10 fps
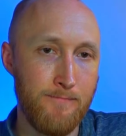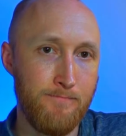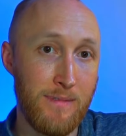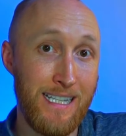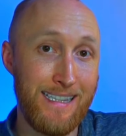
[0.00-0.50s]

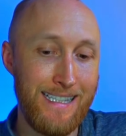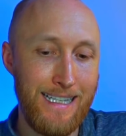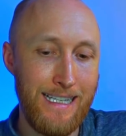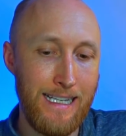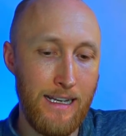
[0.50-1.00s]
make sure that you
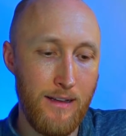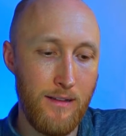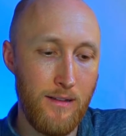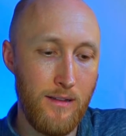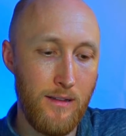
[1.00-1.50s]
understand
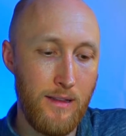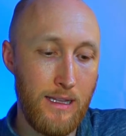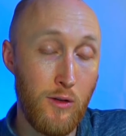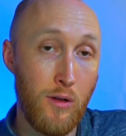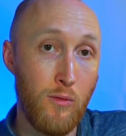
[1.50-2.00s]
these
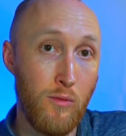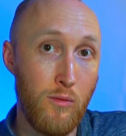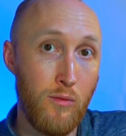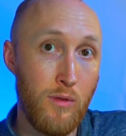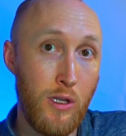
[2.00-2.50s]
scenarios.
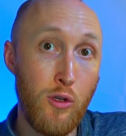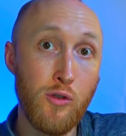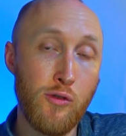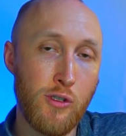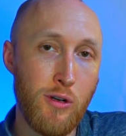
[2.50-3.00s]

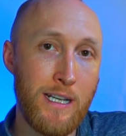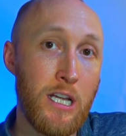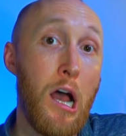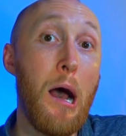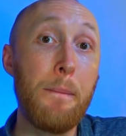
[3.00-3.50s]
Validating
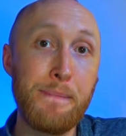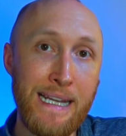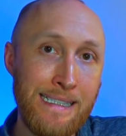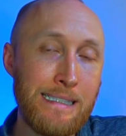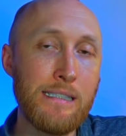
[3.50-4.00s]
data,
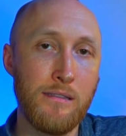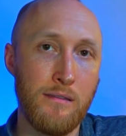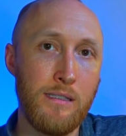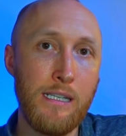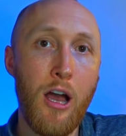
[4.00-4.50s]
ensuring
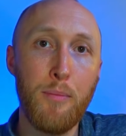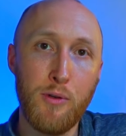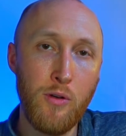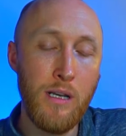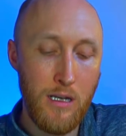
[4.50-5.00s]
data is
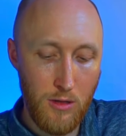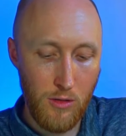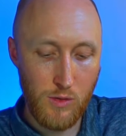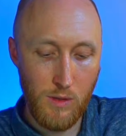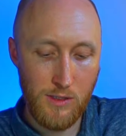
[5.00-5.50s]

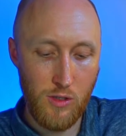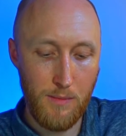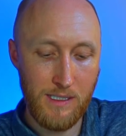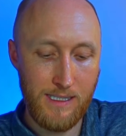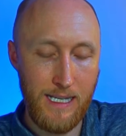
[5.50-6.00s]
there,
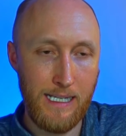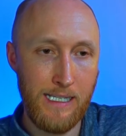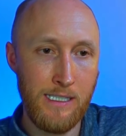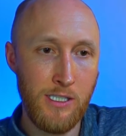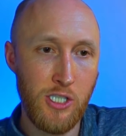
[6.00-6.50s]
is either going
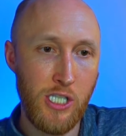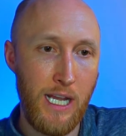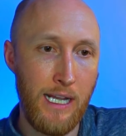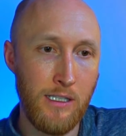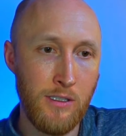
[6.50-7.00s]
to be
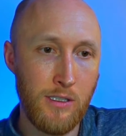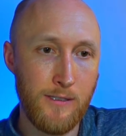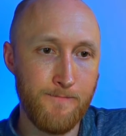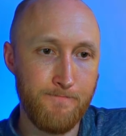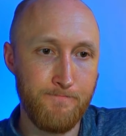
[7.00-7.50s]
on a
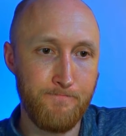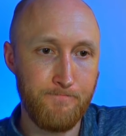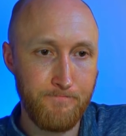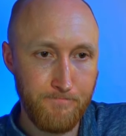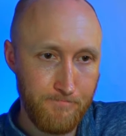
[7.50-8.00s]
validation
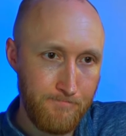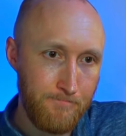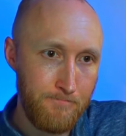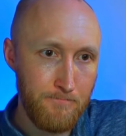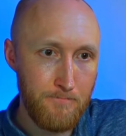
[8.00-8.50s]
rule
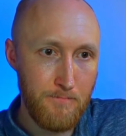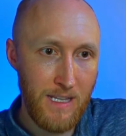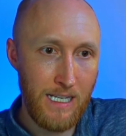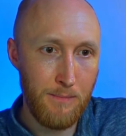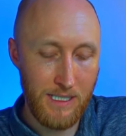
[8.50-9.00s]
or as
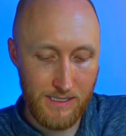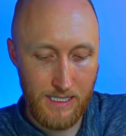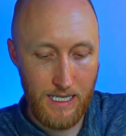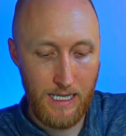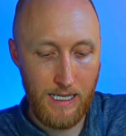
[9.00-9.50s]
a
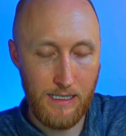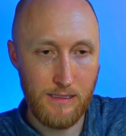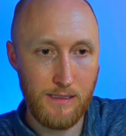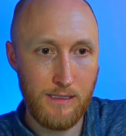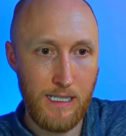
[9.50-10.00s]
required
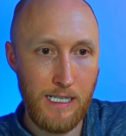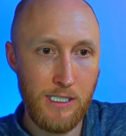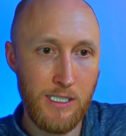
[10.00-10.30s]
field.